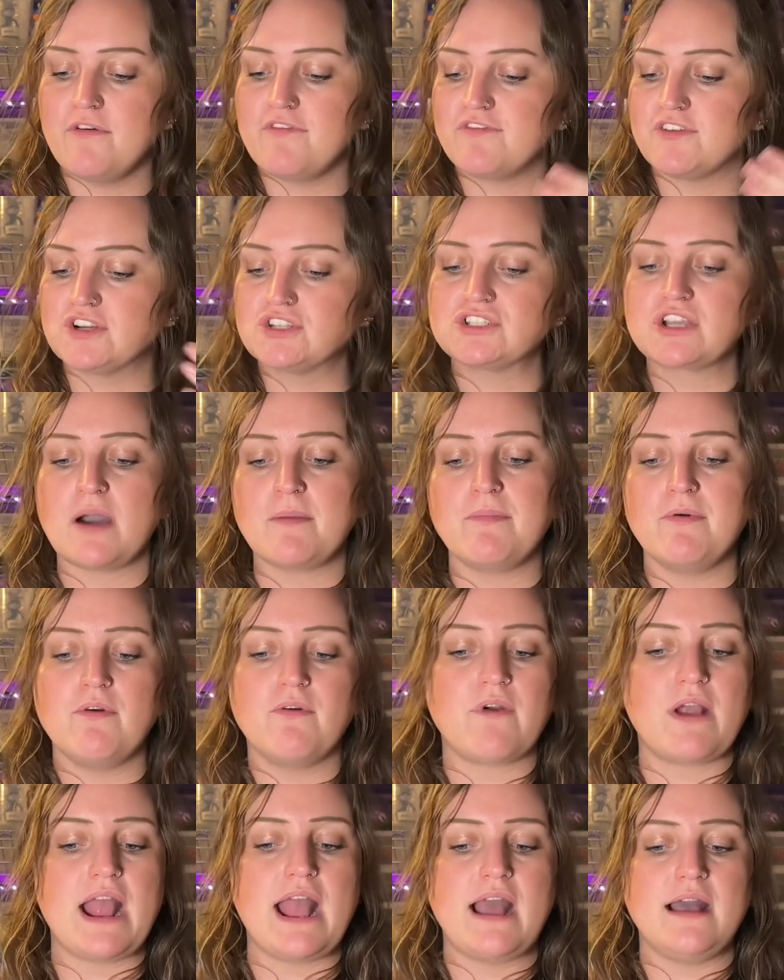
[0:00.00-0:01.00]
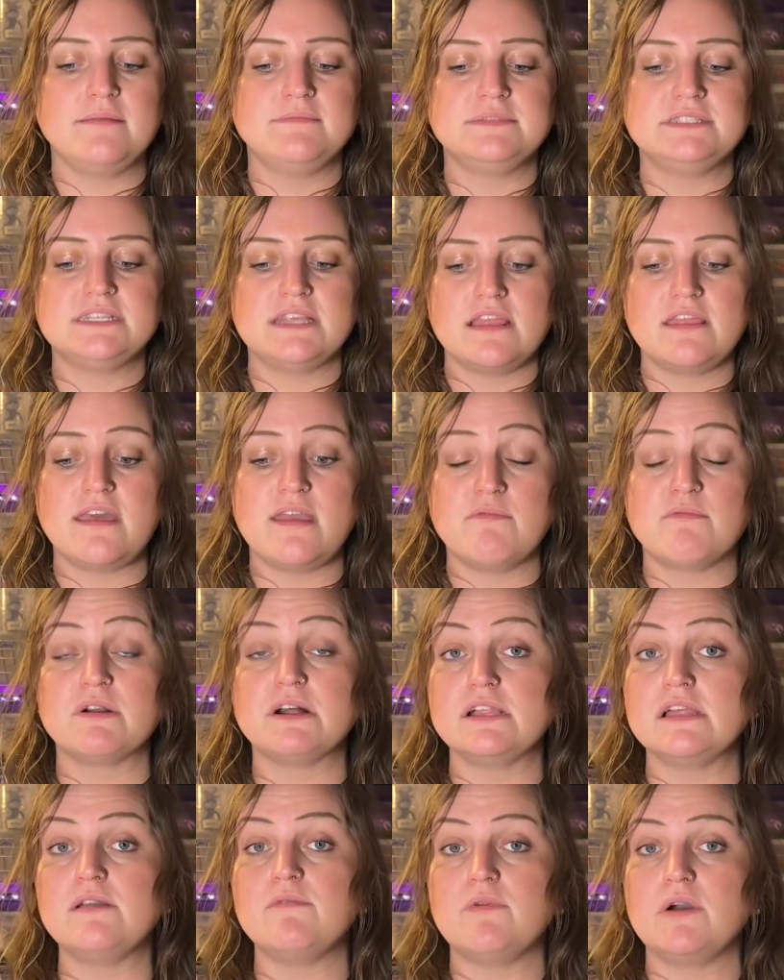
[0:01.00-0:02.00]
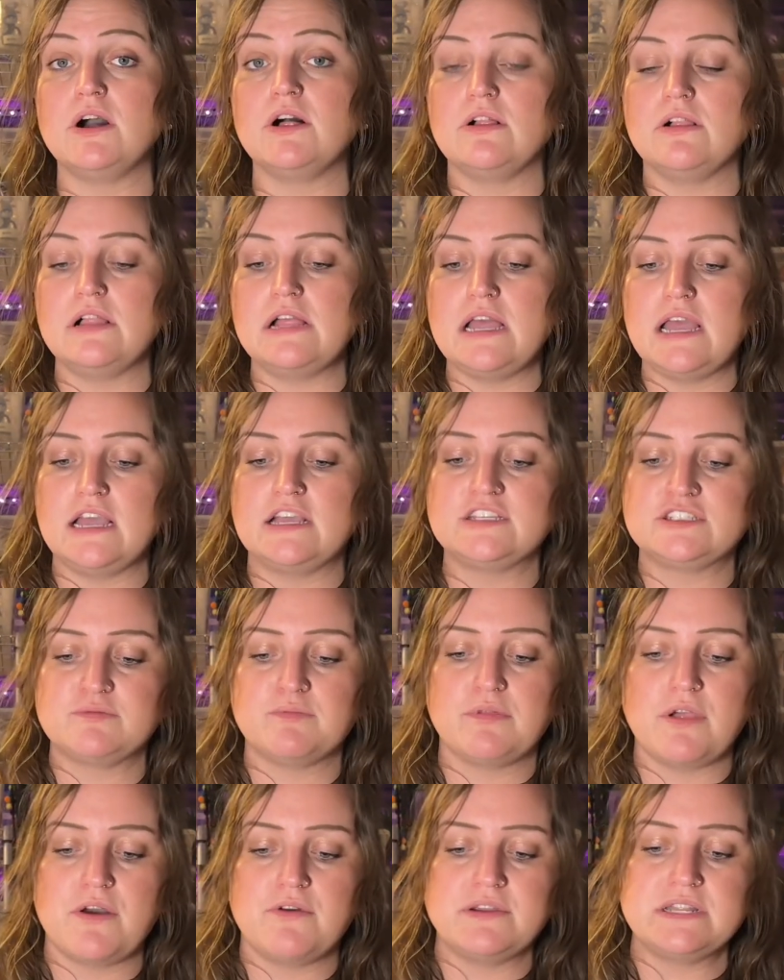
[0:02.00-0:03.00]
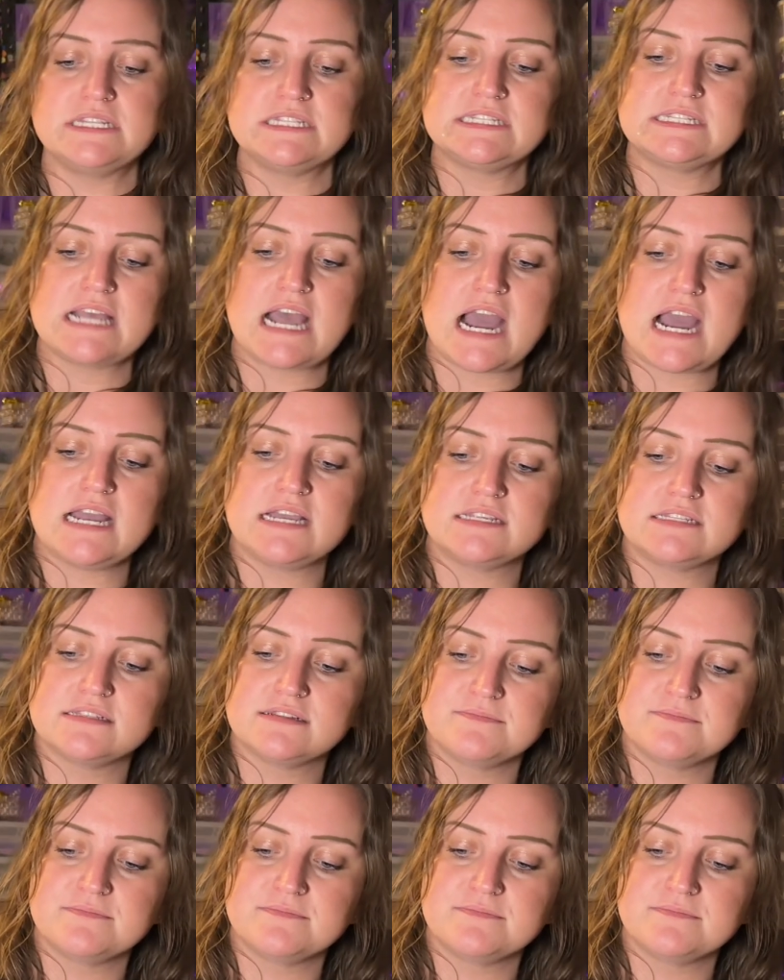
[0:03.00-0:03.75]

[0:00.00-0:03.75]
first couple grams, they really will explode in size.